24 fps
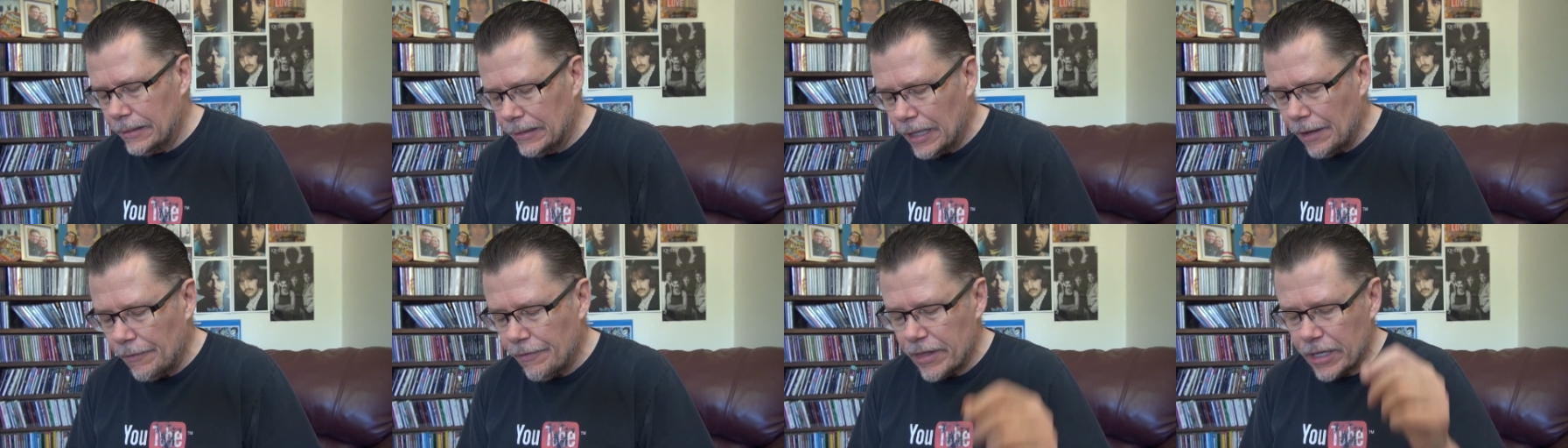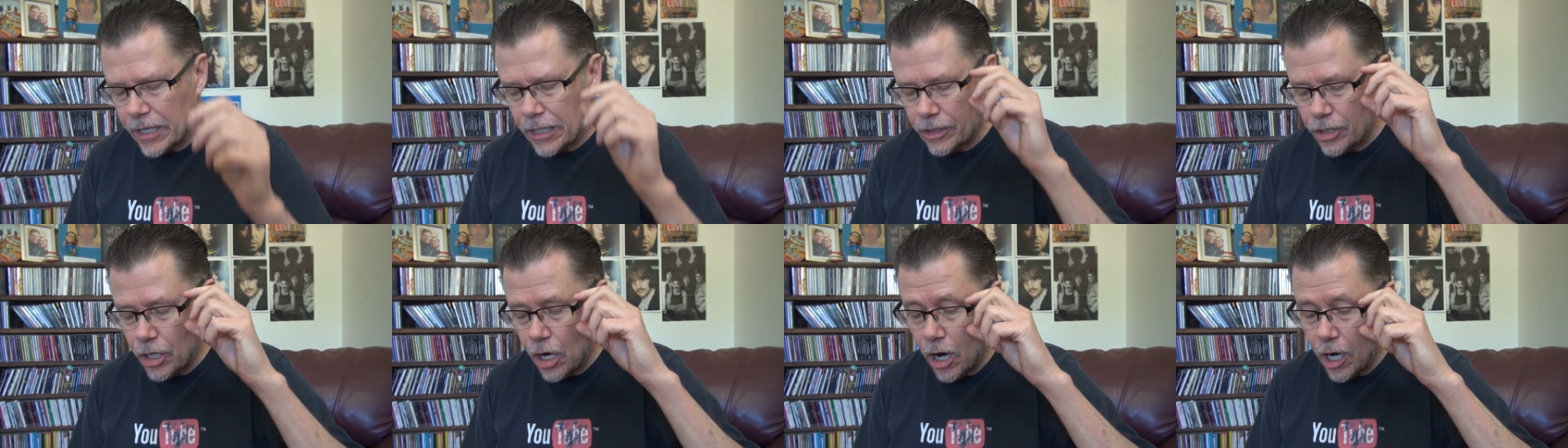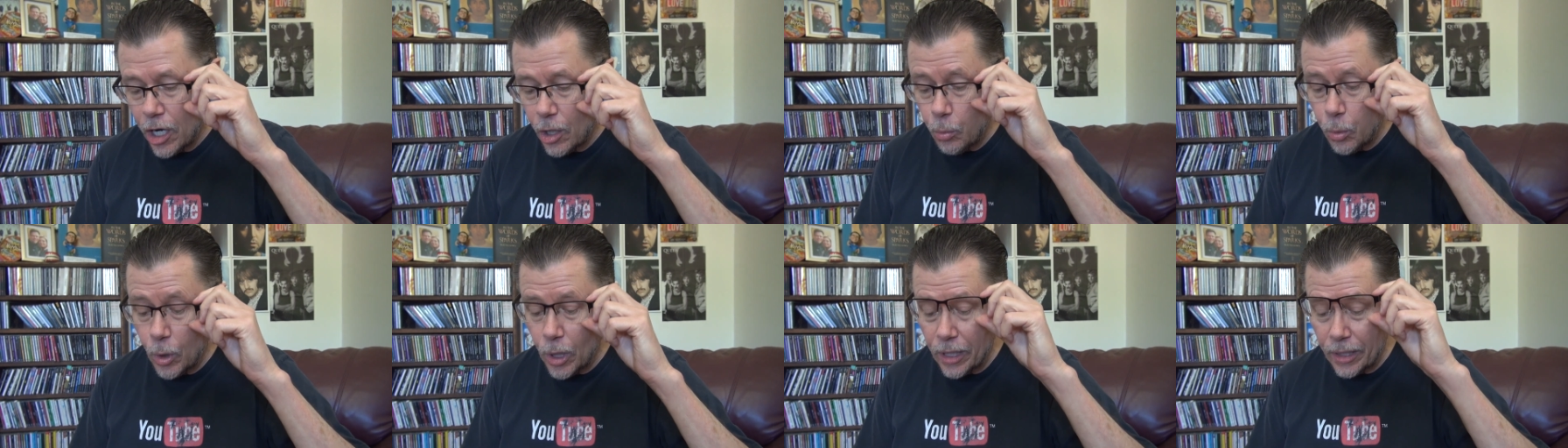love the
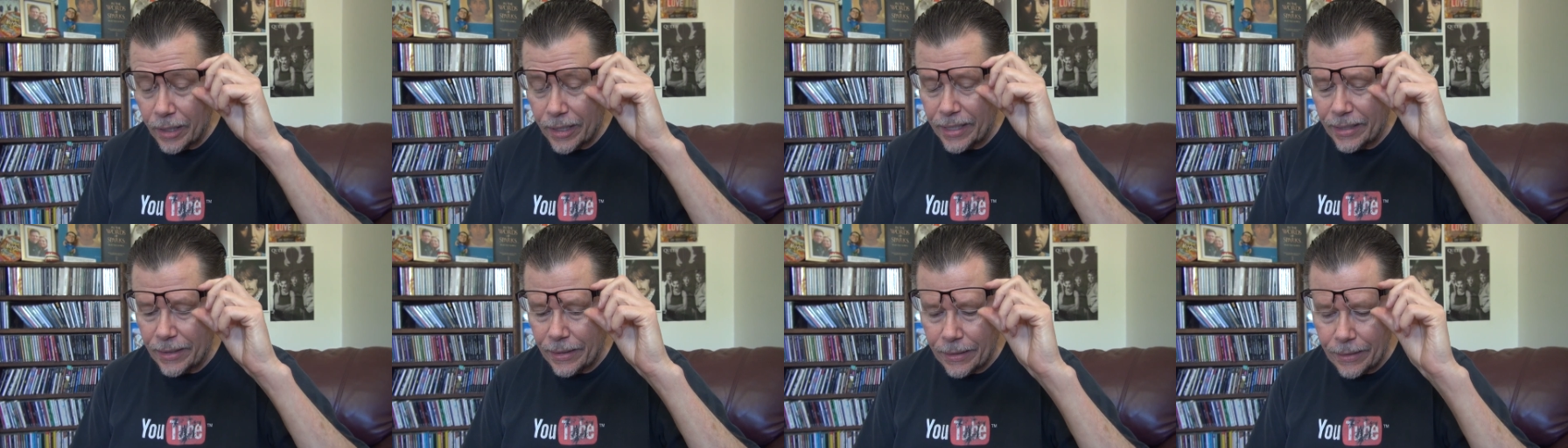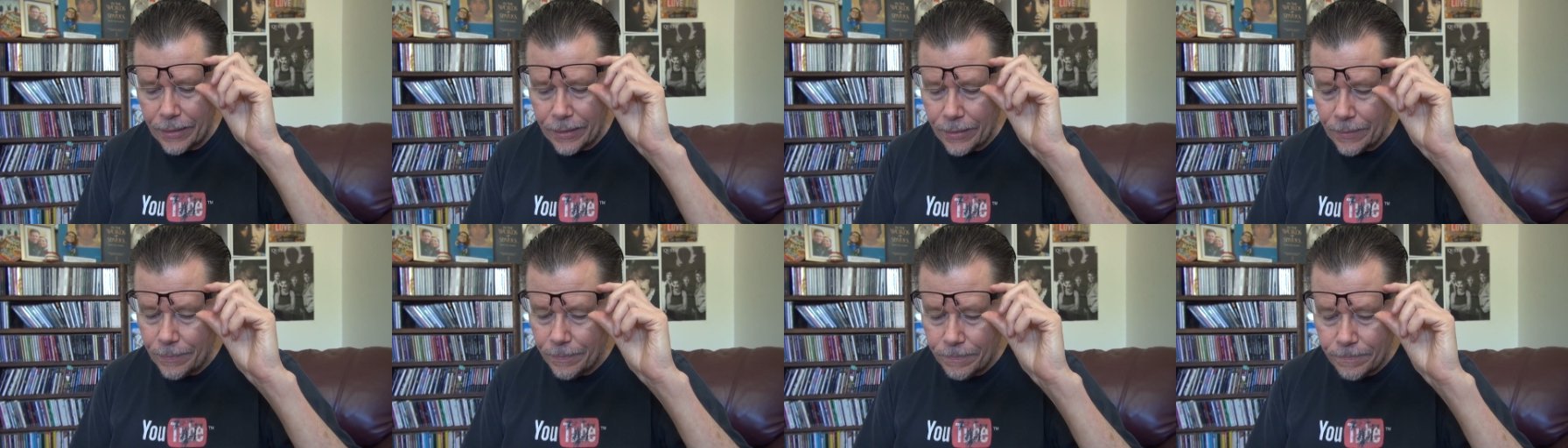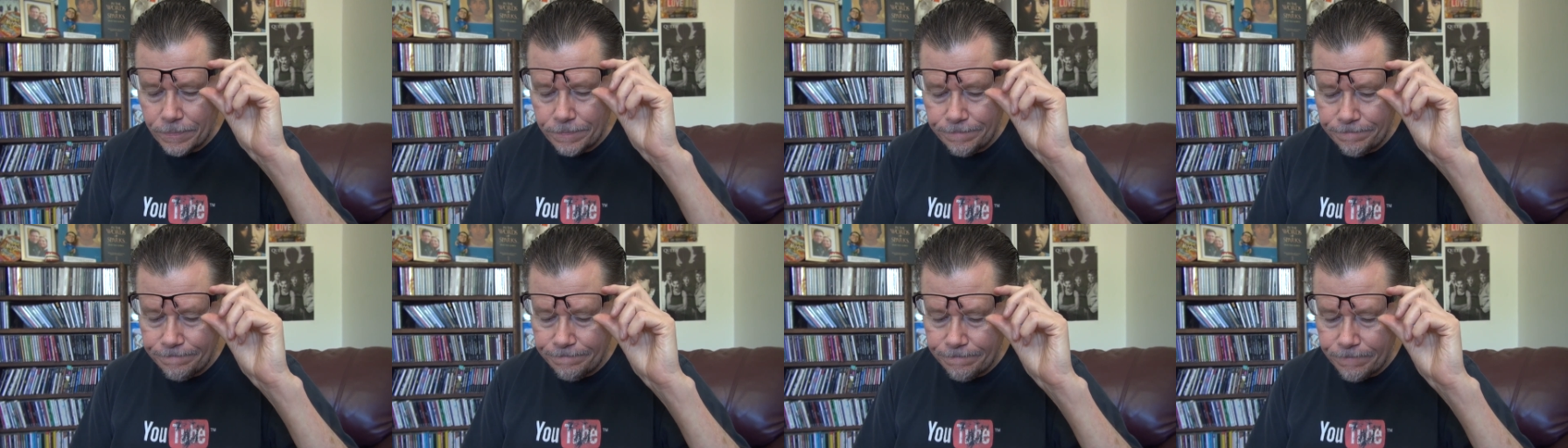guitar work and
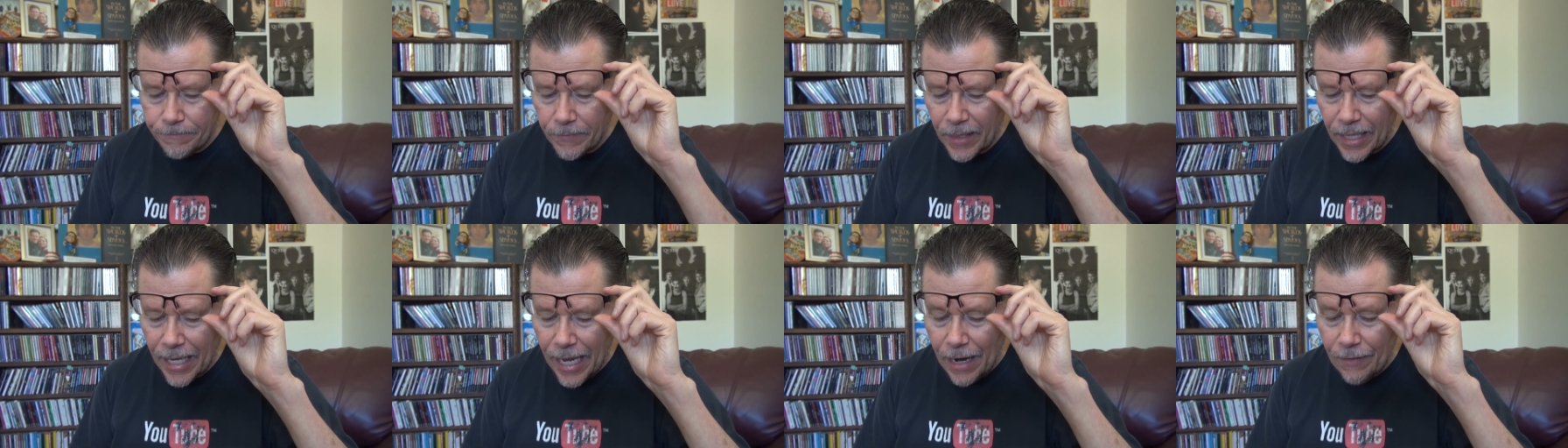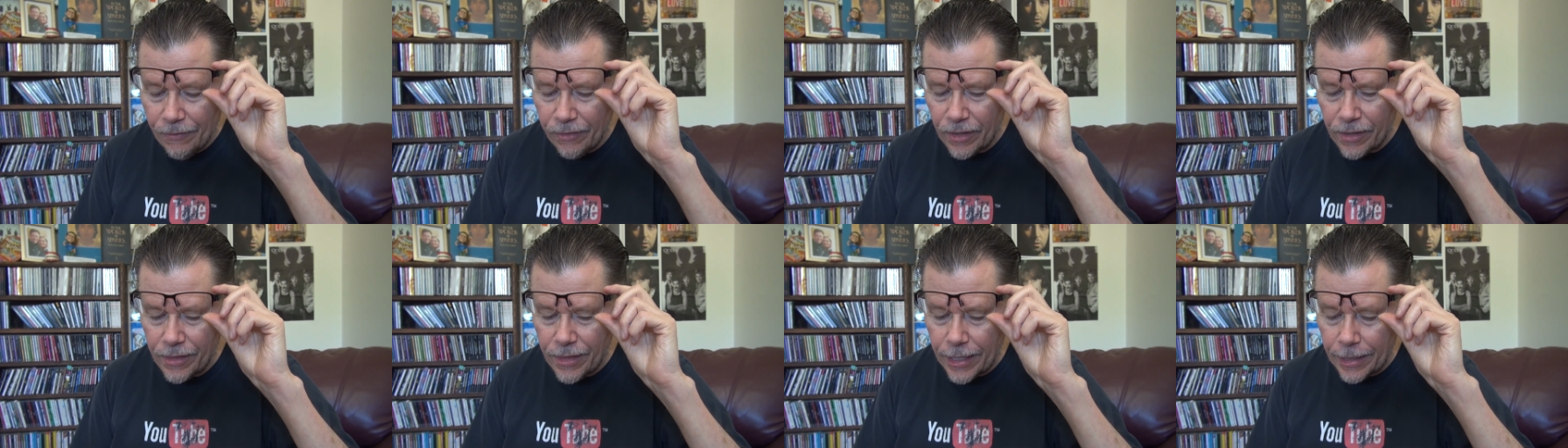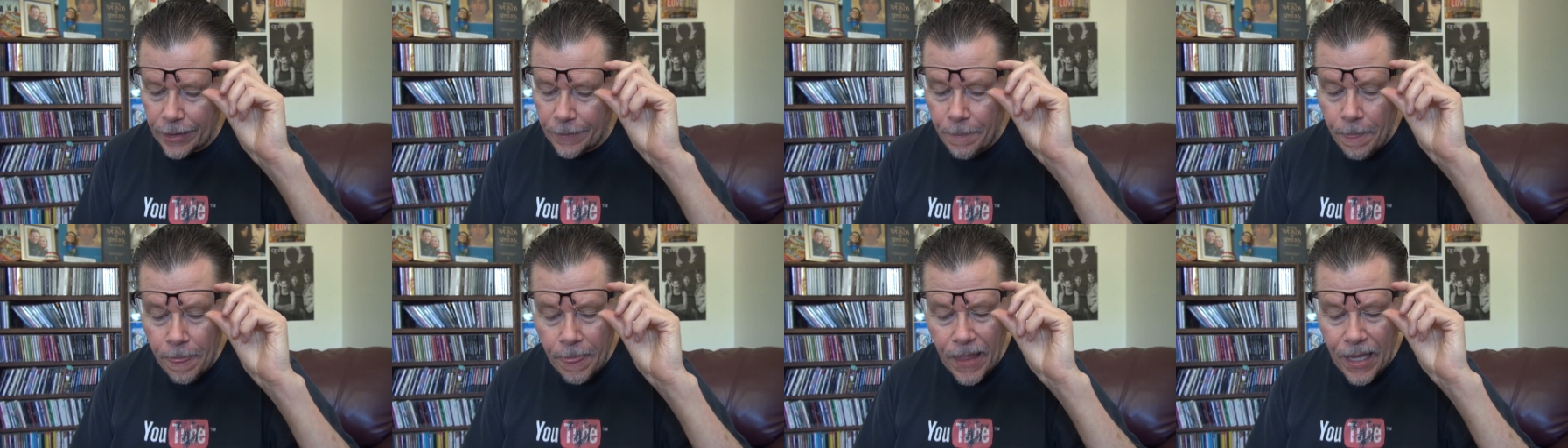
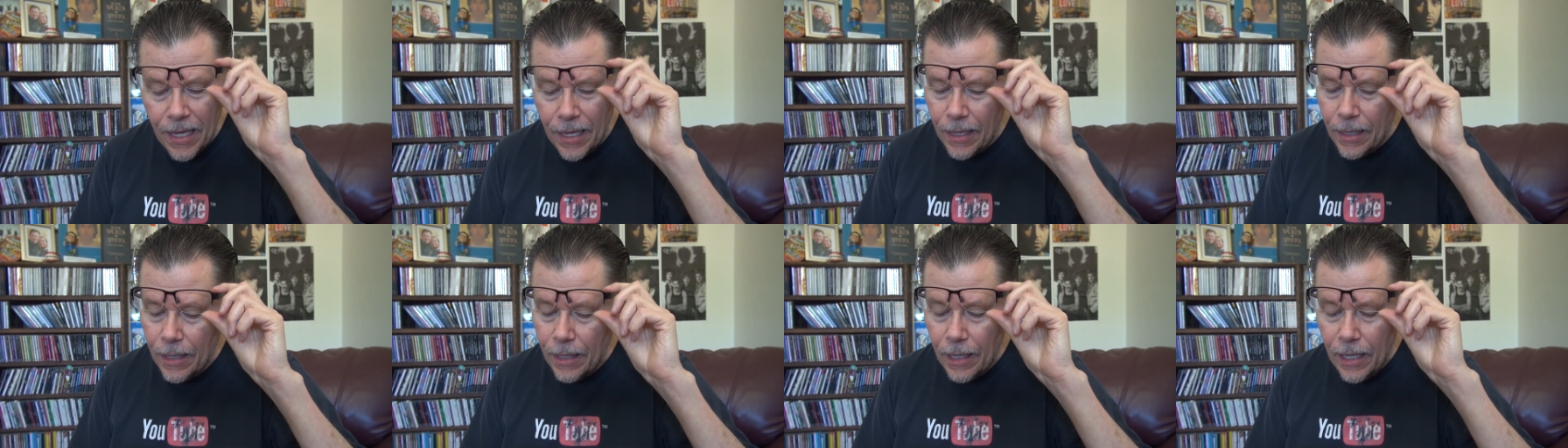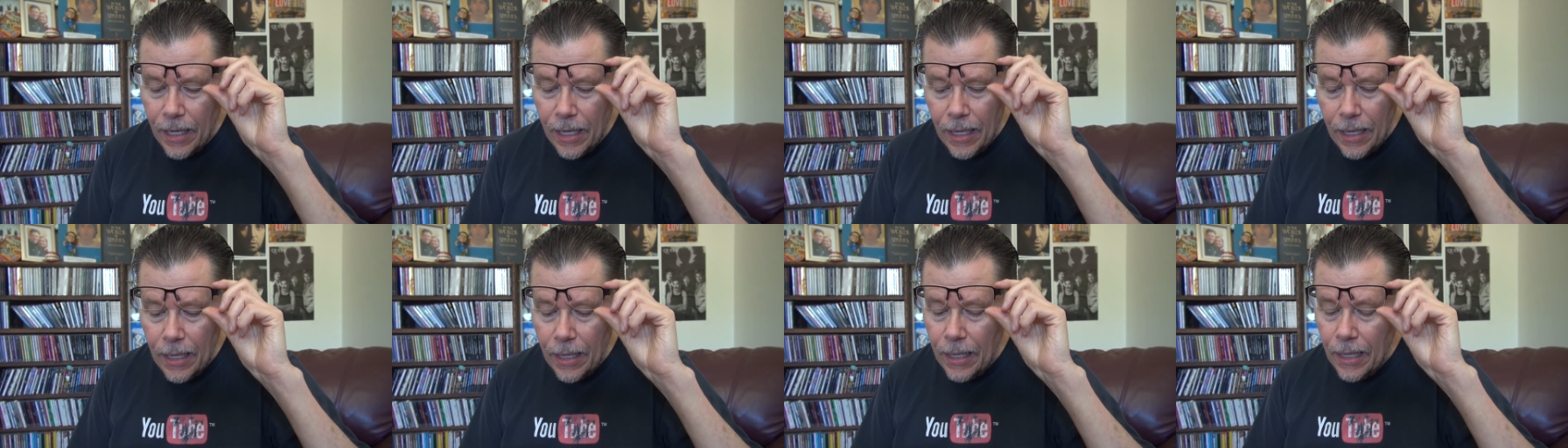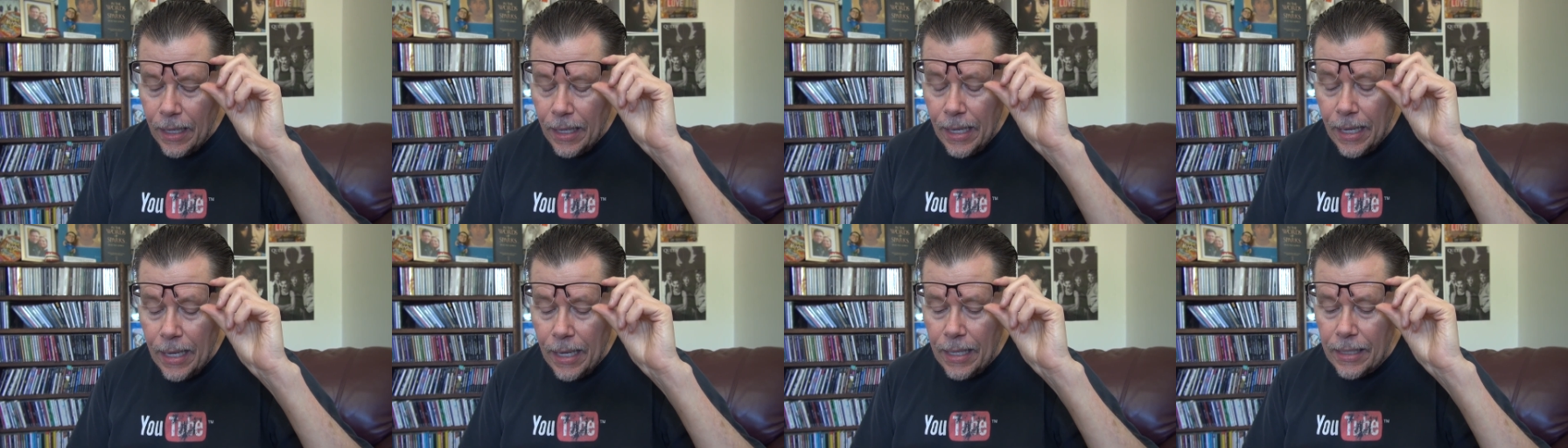everything.
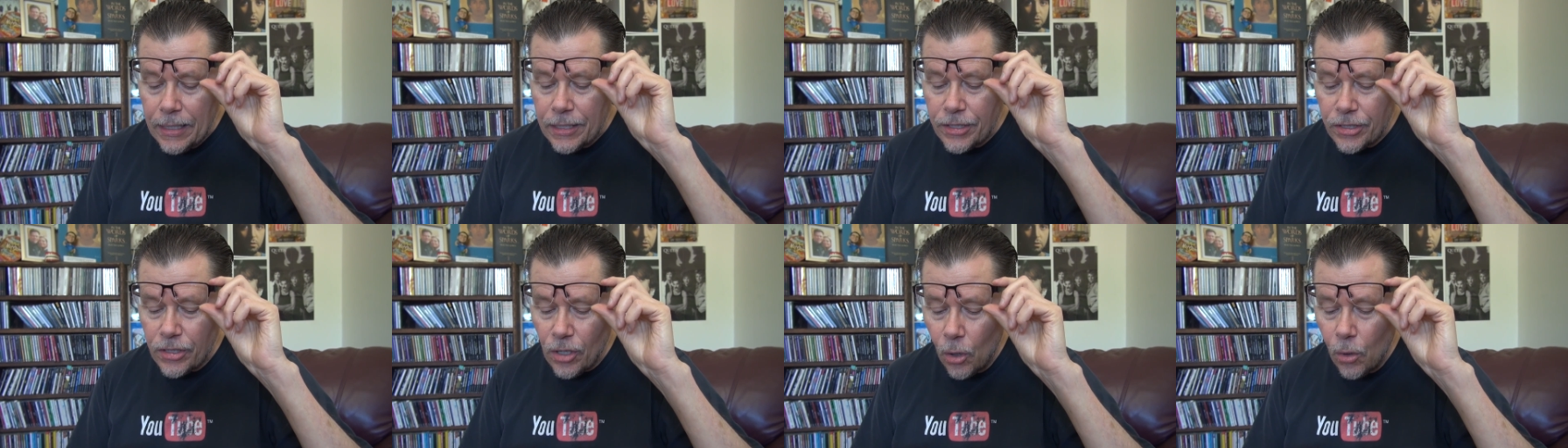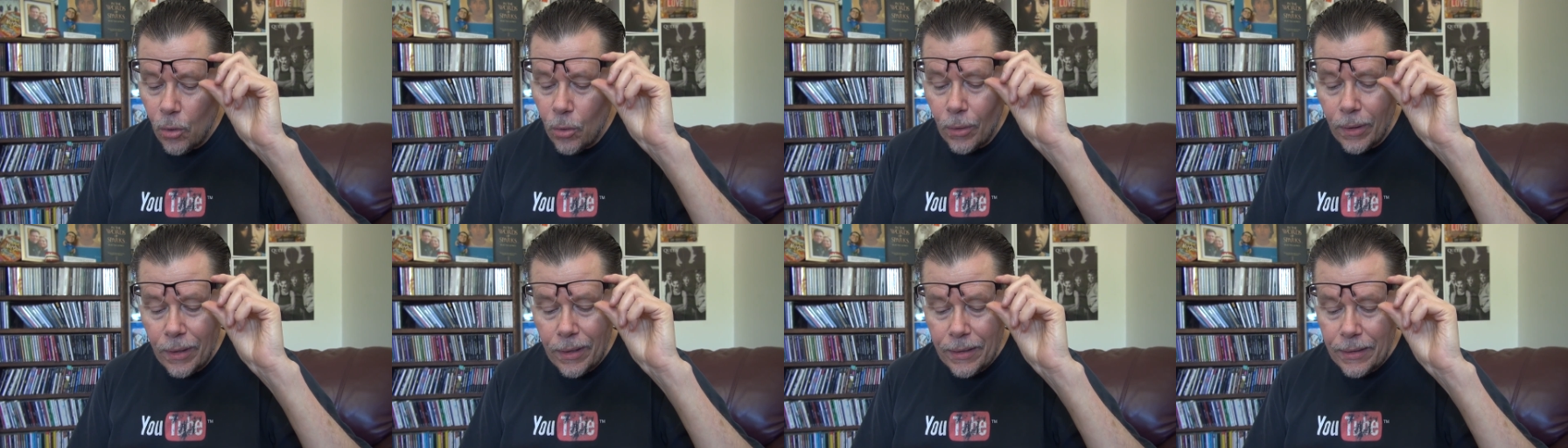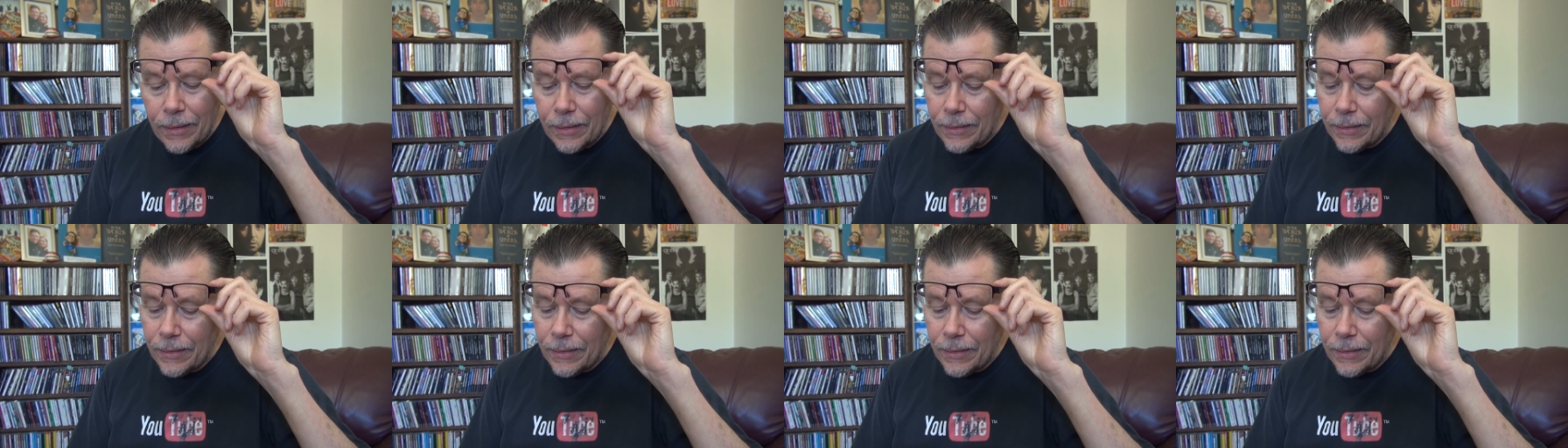So...